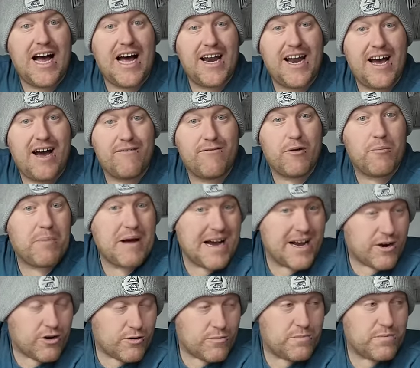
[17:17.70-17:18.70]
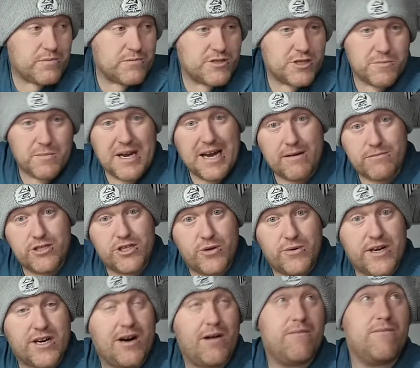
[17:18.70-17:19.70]
and have the backup to be able to
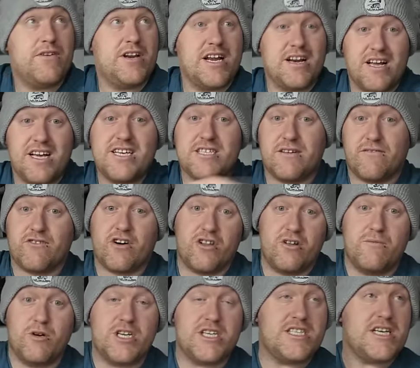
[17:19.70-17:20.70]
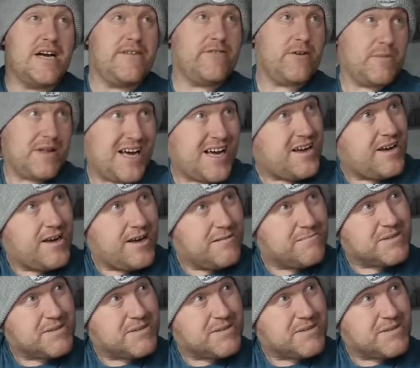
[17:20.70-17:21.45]
do it confidently because I've got the money saved up there.